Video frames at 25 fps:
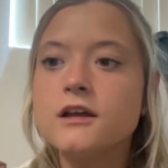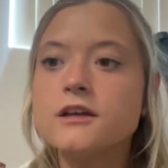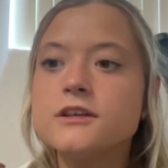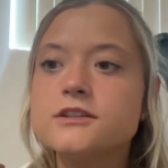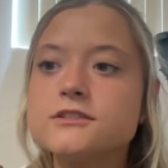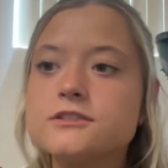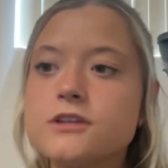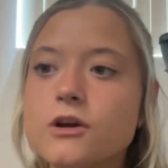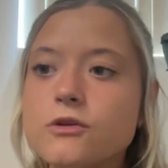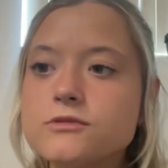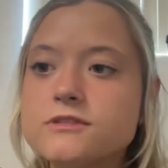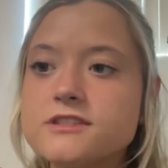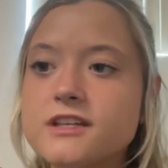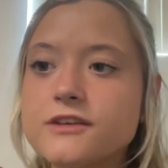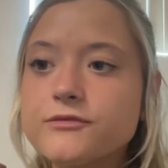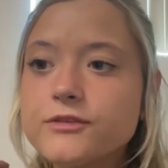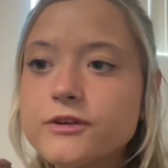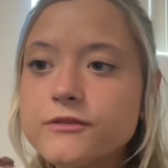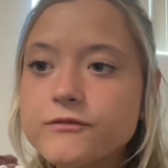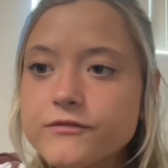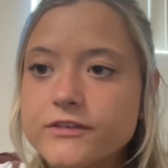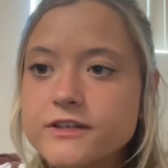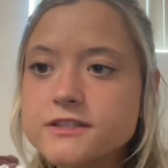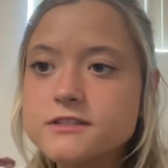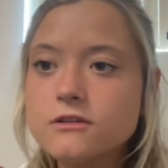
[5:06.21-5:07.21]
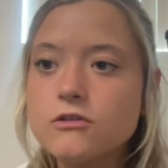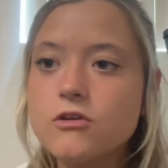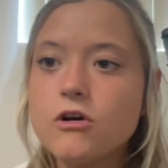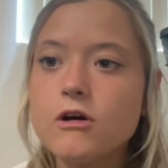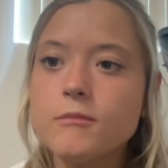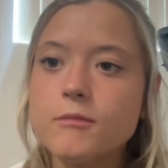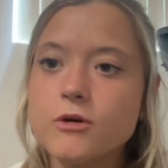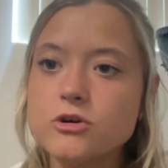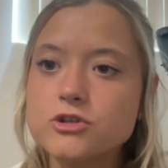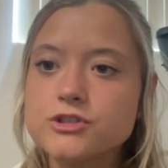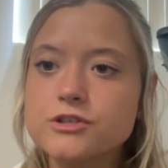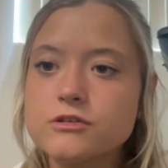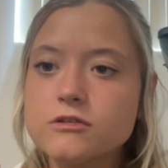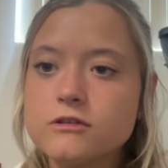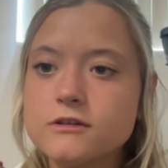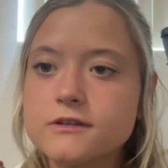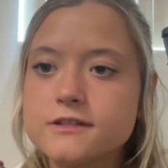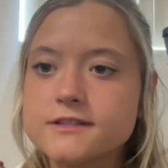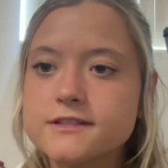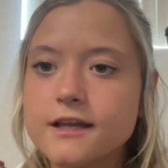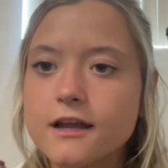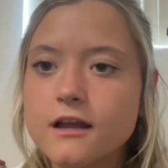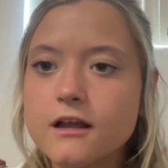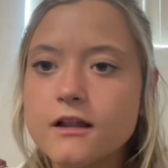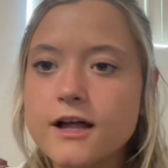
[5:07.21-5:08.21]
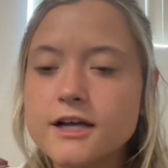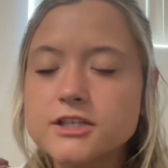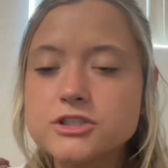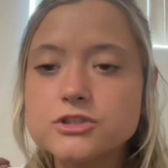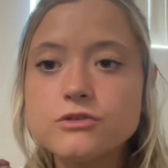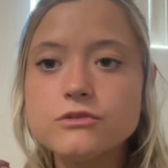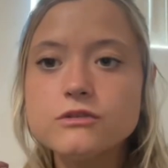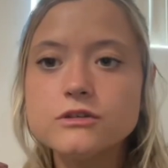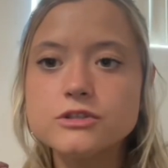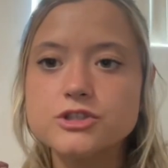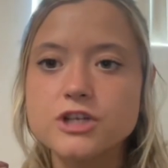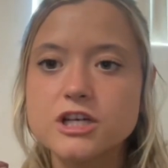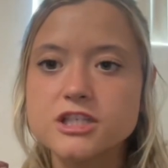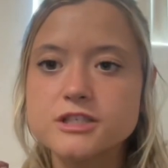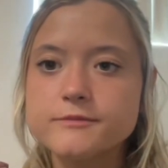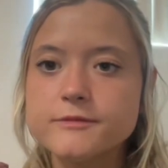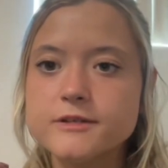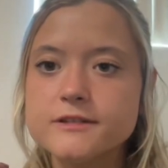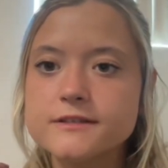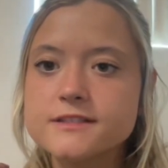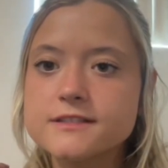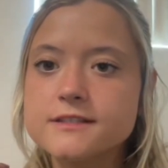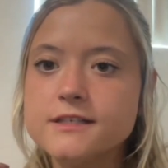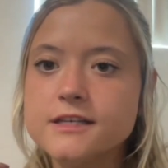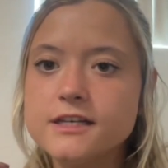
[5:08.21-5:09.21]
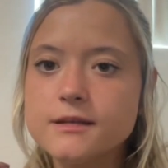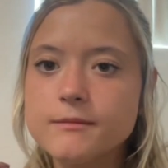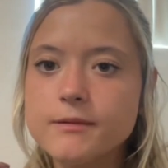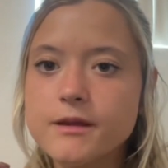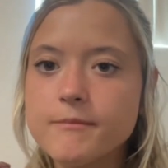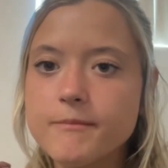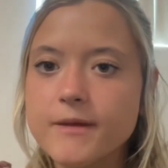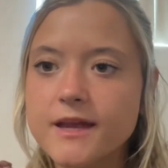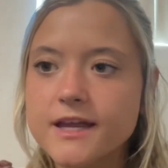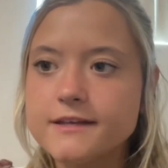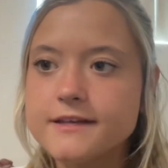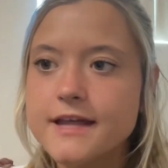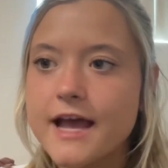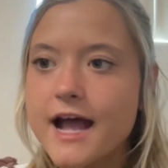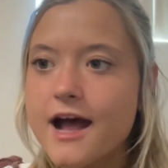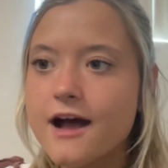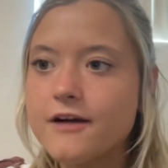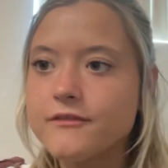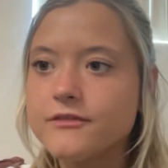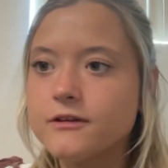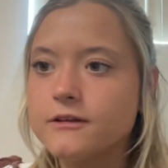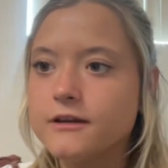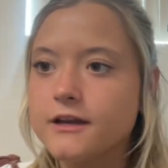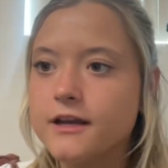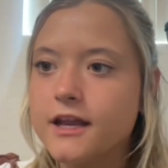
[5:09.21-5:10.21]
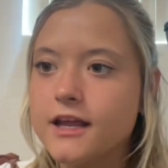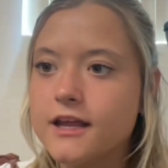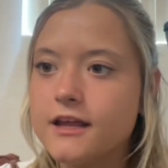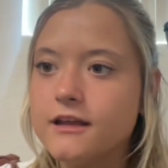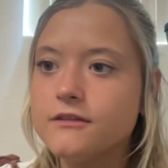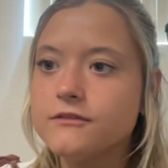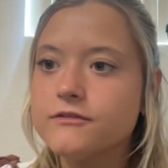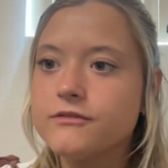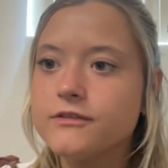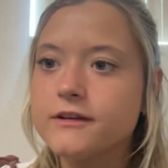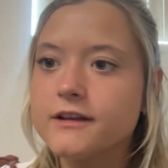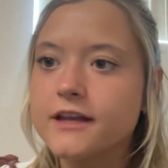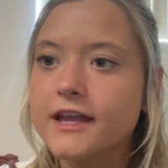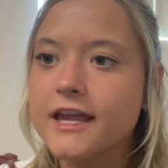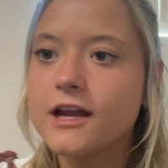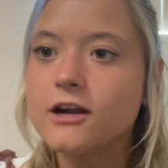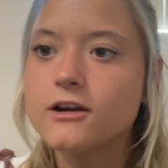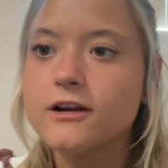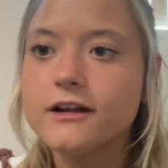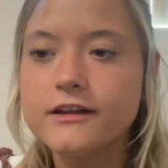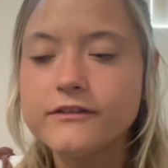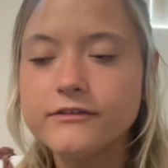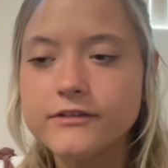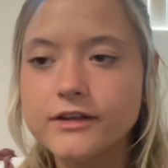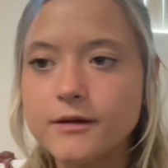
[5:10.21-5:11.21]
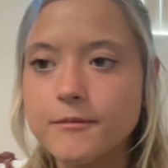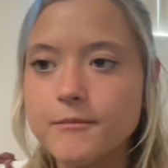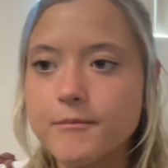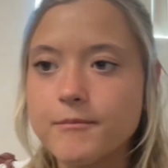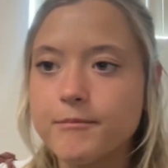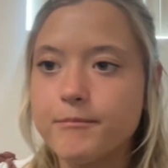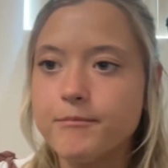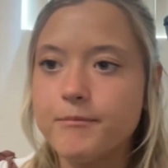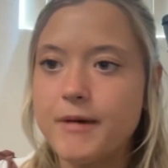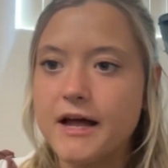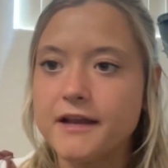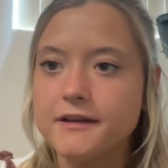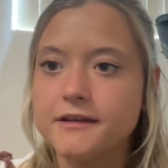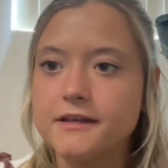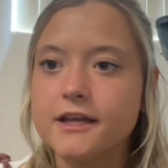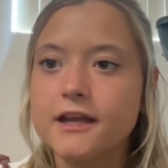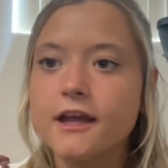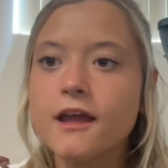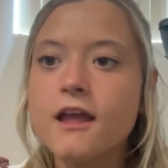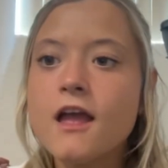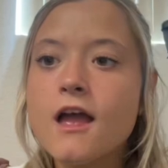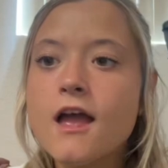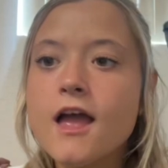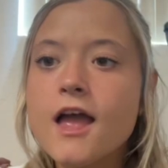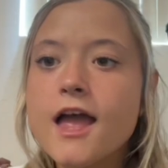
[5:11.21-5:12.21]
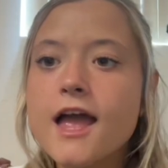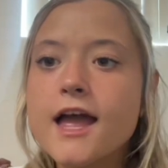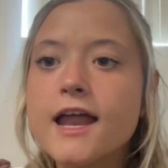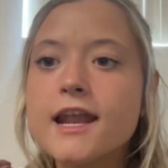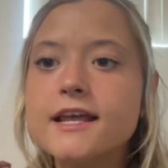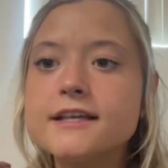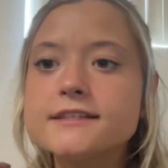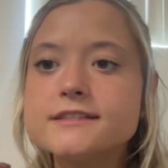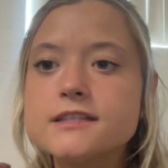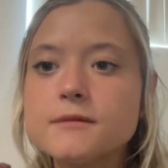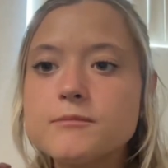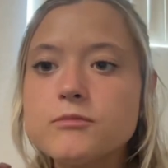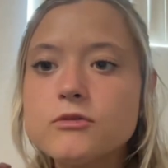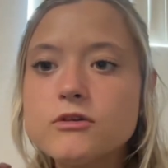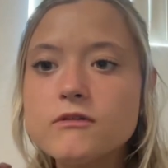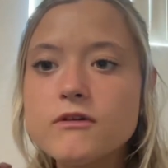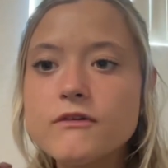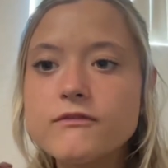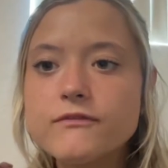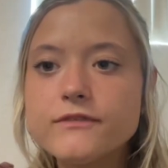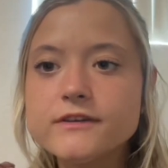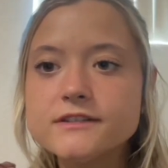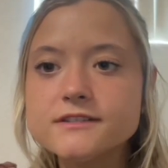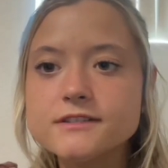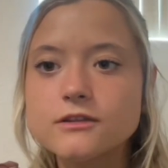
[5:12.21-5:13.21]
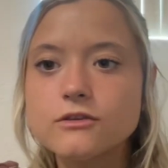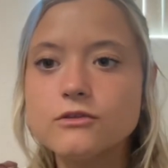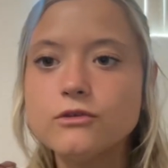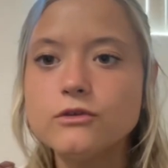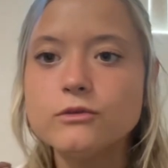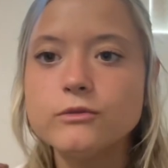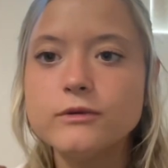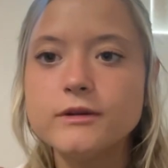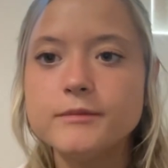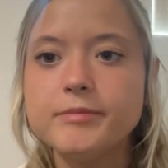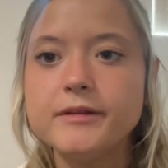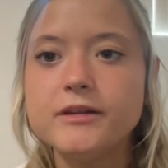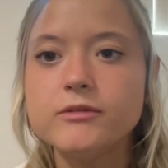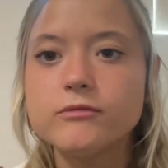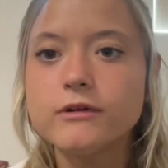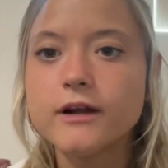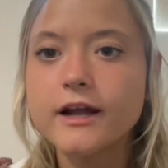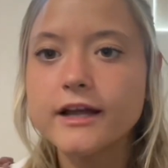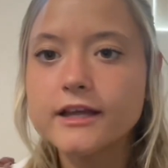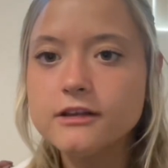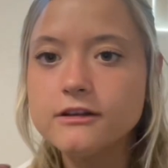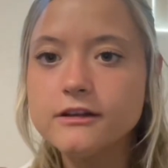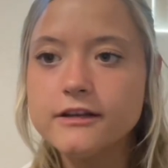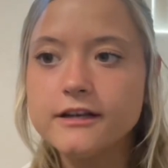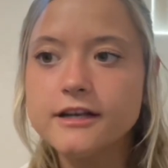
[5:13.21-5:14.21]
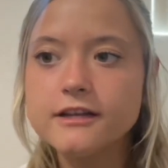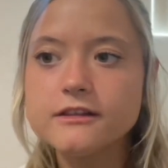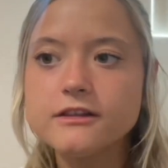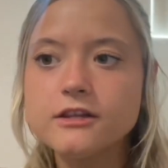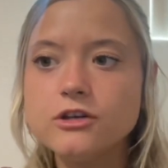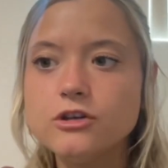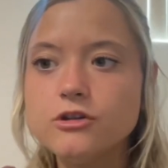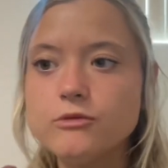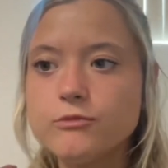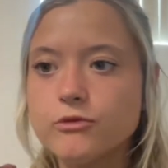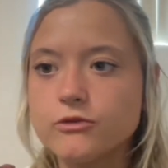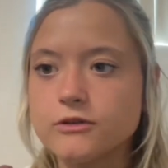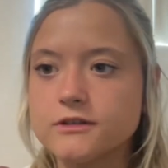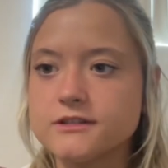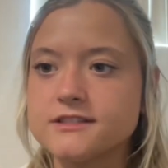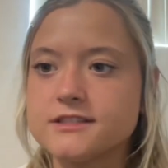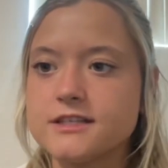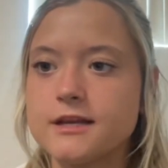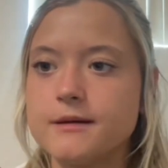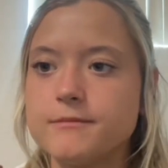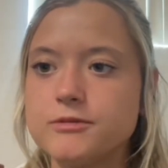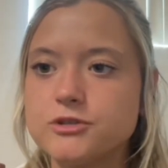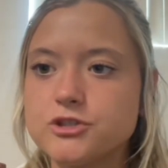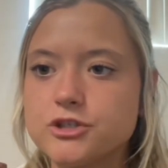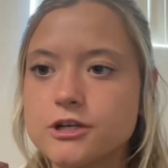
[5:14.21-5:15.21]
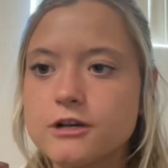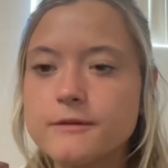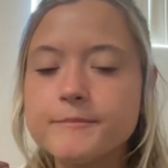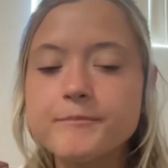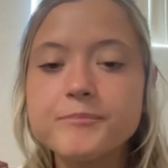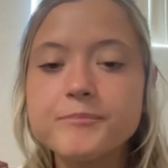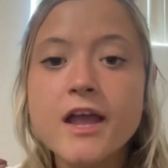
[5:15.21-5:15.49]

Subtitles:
So, different physical, emotional, and psychological adjustments need to be made to have an infant caregiving bonding. An example of a physical would be regulating the newborn's temperature.